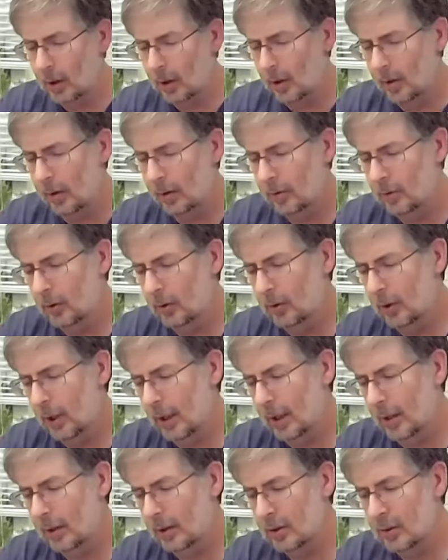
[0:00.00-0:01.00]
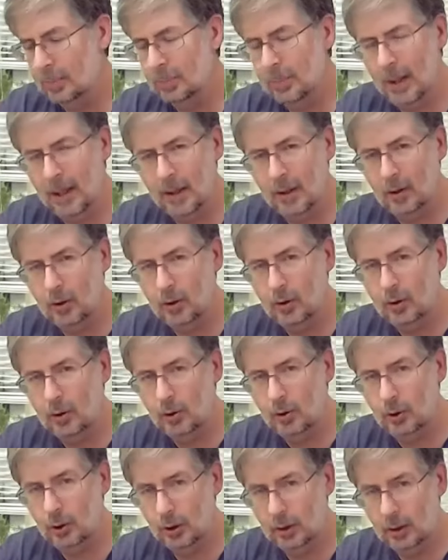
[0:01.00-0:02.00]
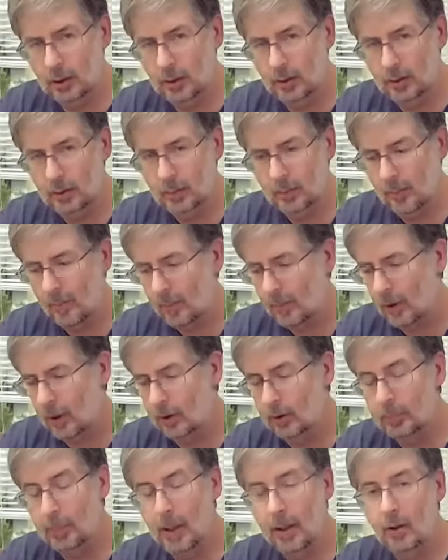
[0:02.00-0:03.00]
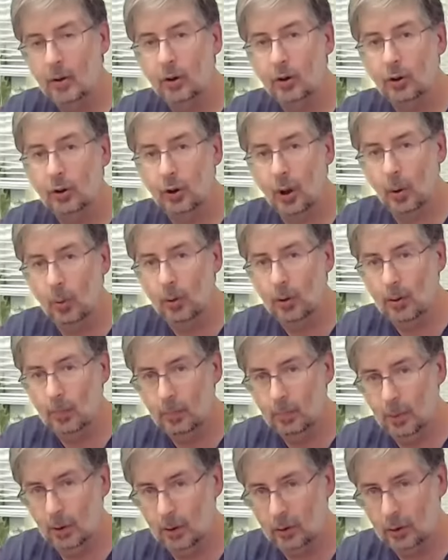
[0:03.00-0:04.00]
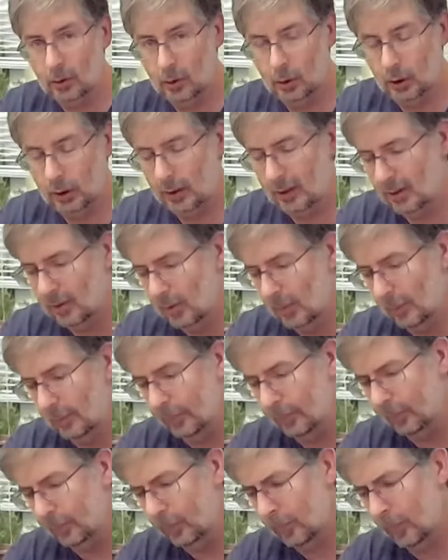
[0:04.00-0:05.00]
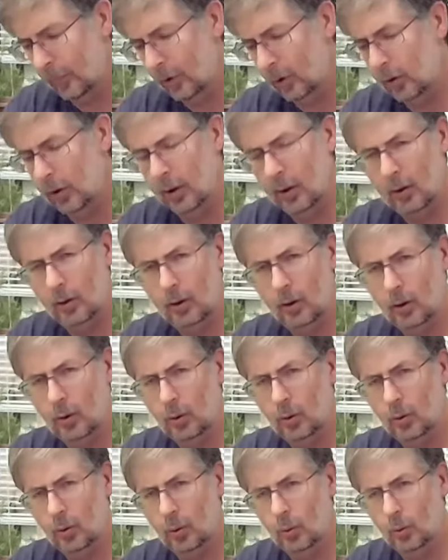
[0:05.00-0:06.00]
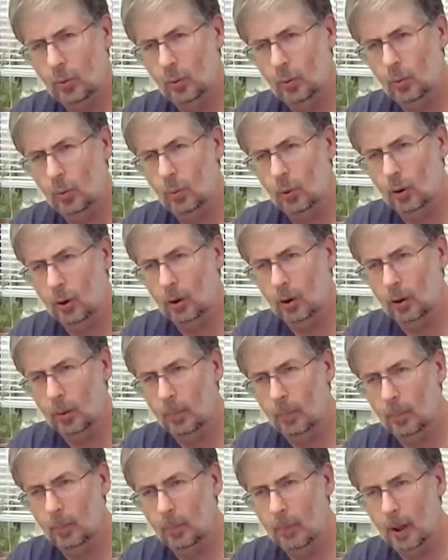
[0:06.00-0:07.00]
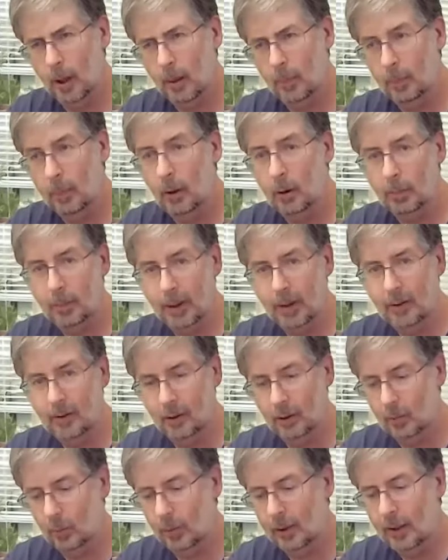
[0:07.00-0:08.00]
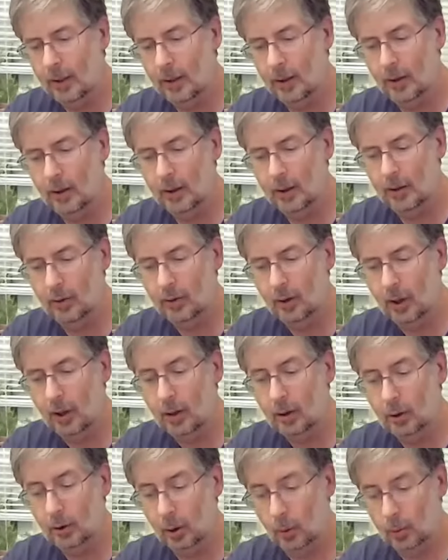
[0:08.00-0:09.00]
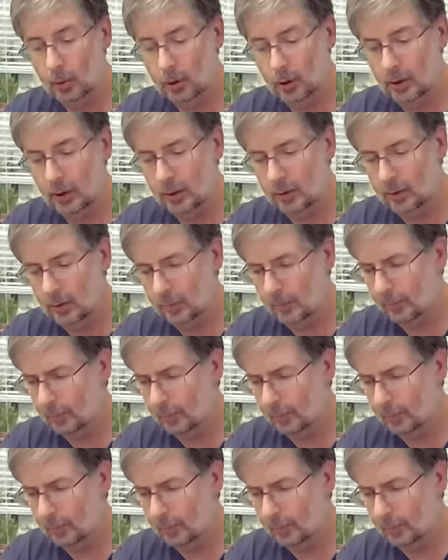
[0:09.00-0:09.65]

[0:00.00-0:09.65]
This is a Spanish cheese, a Spanish goat milk cheese. So the other two were milk-based. This one here is goat cheese.